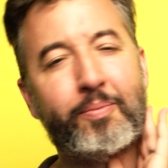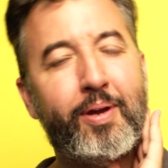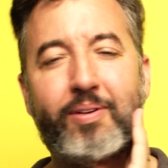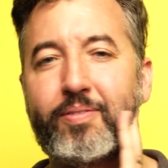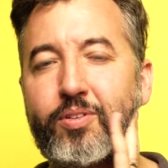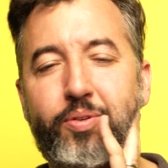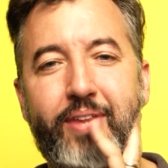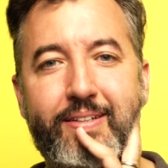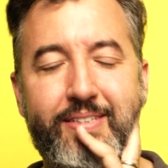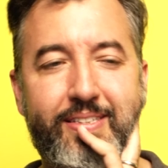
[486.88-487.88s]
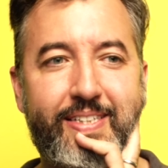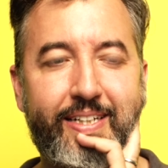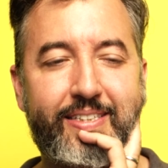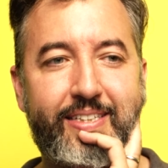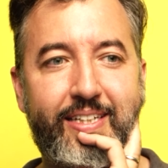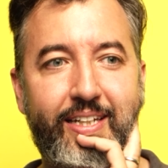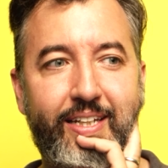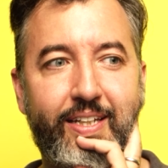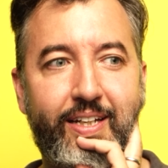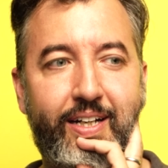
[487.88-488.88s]
or maybe even
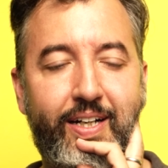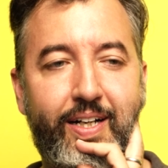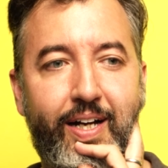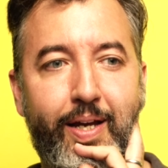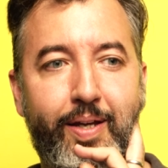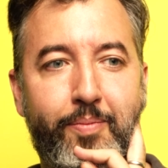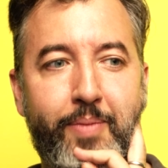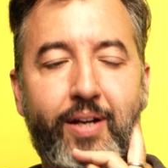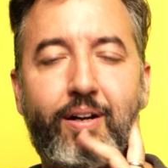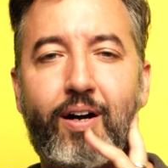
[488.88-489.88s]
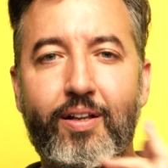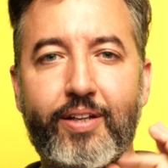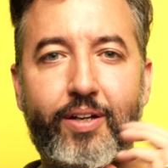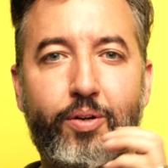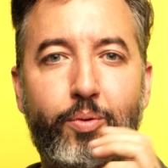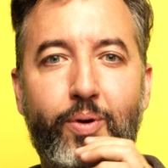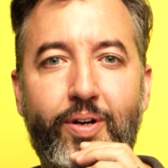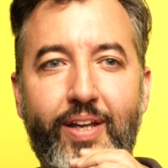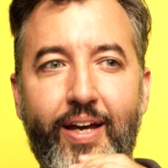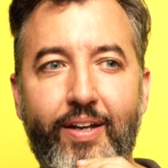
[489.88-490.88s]
2016, I met a colleague who
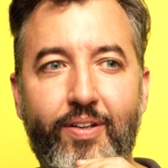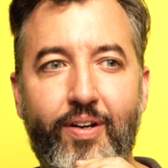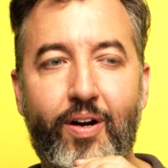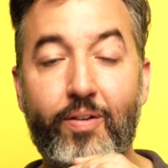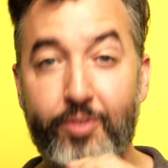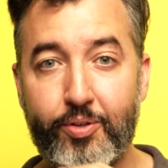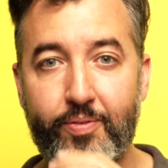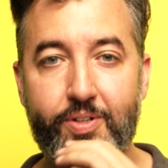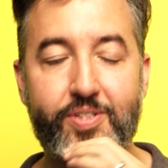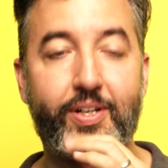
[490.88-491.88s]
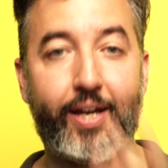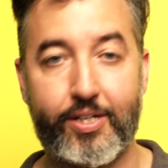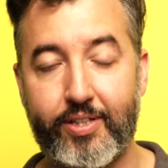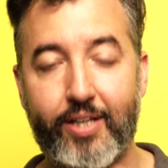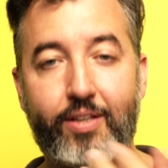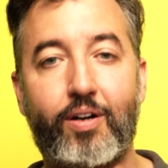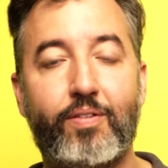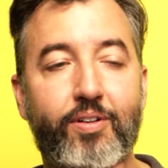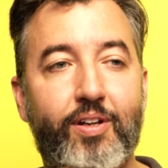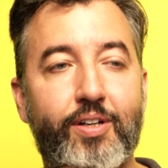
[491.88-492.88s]
worked at Harvard University, actually at the
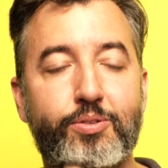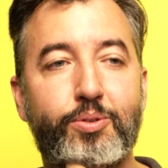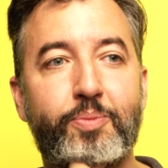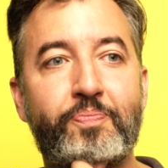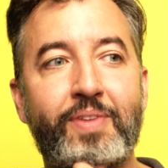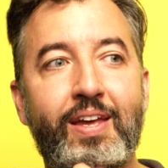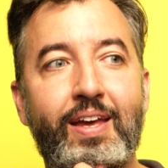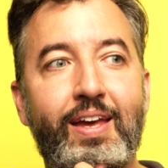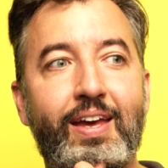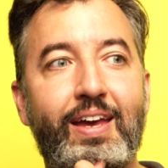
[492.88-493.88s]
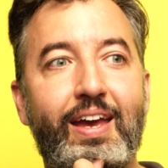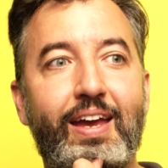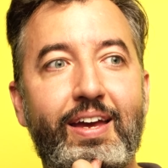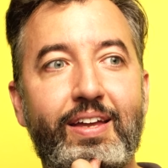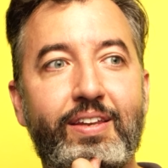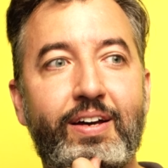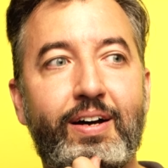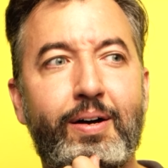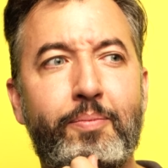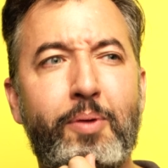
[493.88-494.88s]
Harvard Law School. And
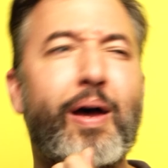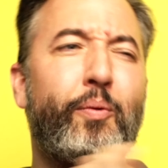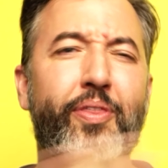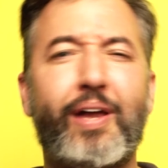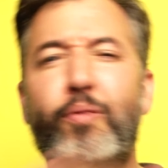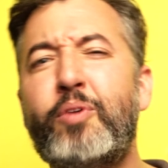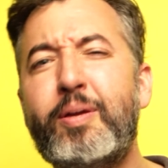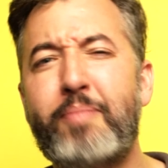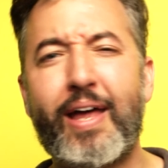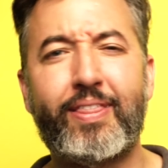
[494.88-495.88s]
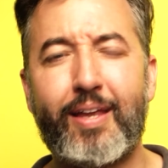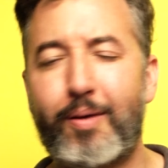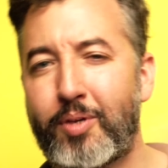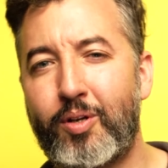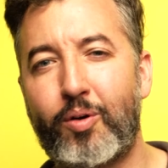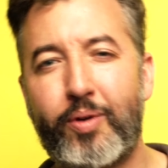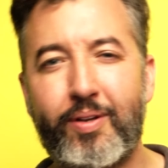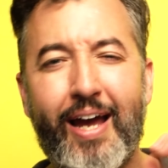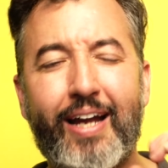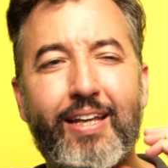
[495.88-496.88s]
I re-met them. You know,
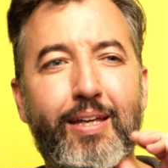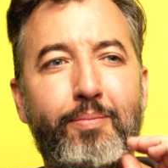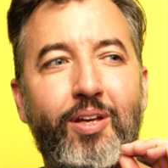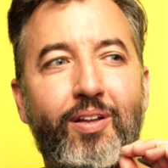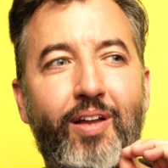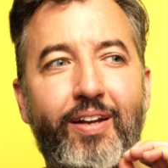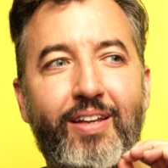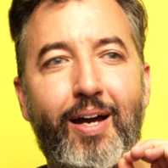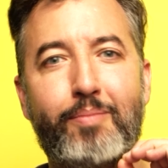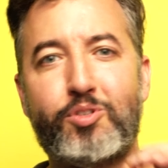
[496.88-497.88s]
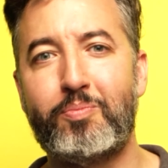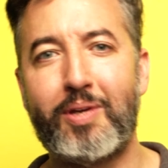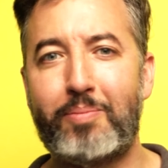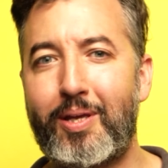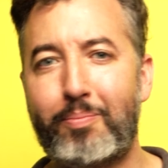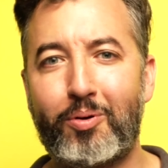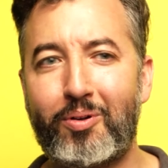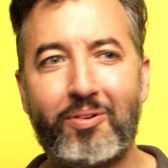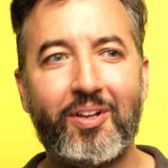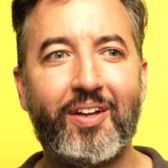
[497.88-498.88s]
when academia, a lot of times you meet
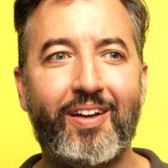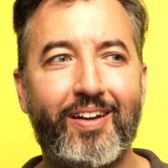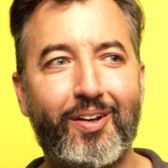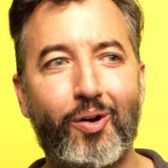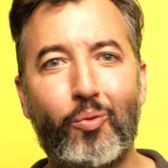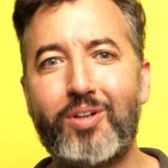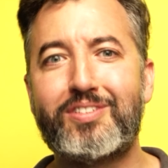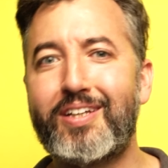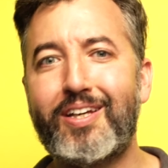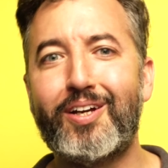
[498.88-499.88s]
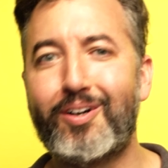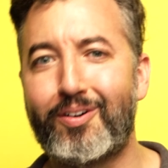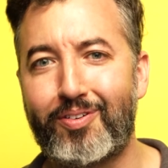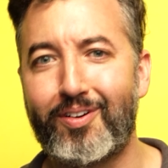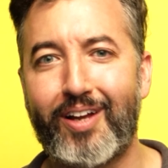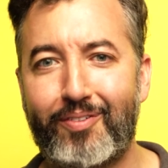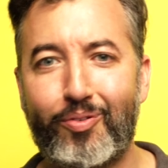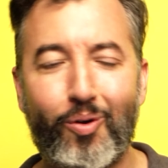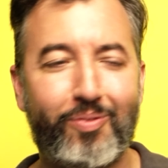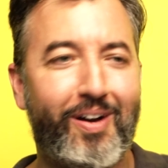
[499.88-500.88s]
people, once a year for like
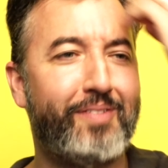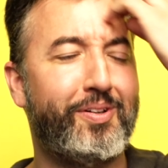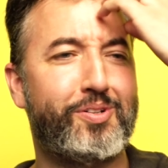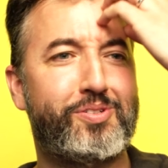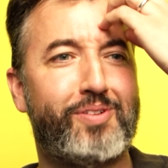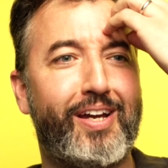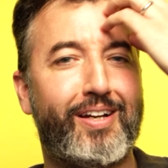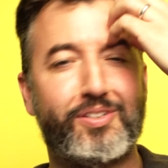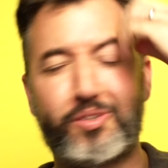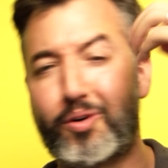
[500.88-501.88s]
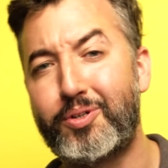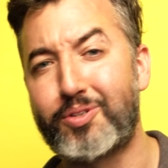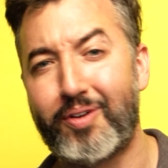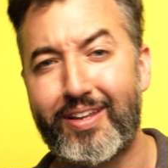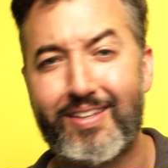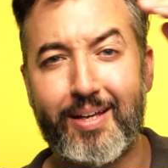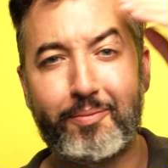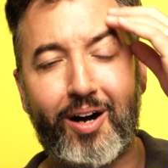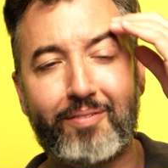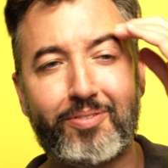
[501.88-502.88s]
4 or 5 years straight because you're always going at the
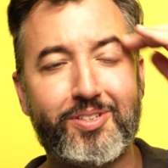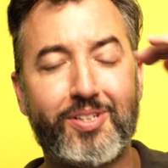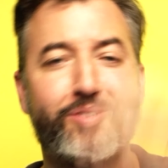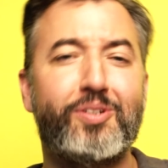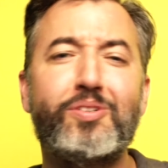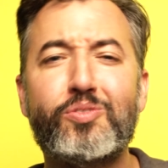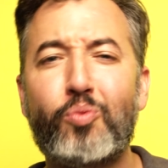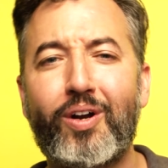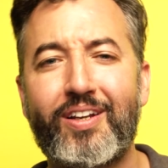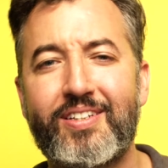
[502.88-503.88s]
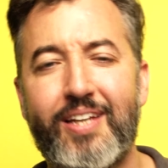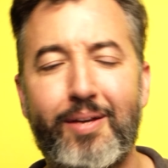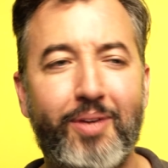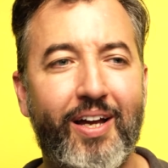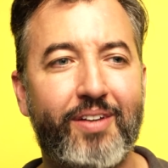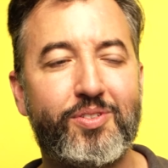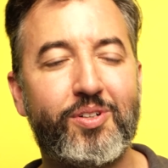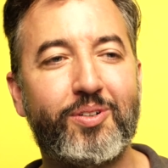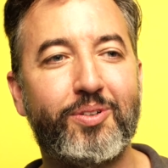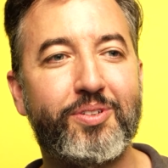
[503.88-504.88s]
same conferences or you just work in the same kind of
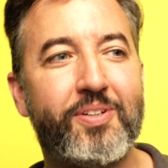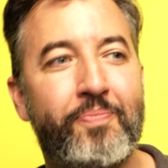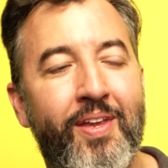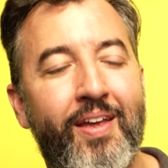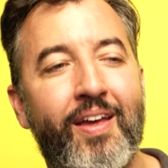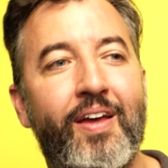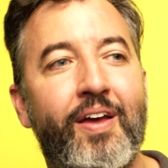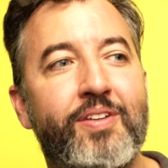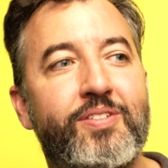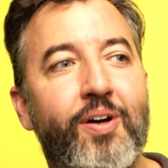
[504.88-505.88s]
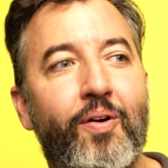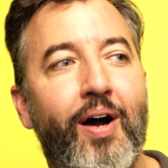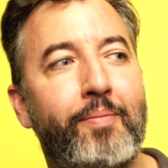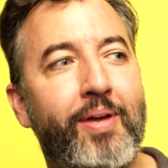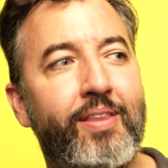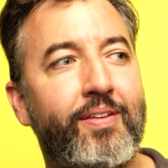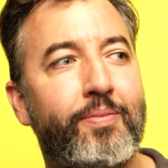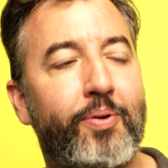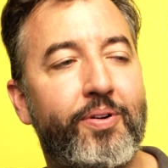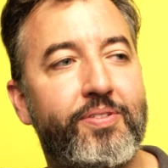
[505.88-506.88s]
circles. So I met
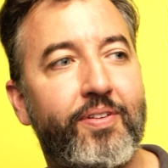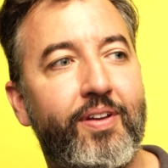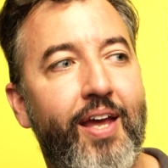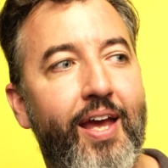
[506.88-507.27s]
this person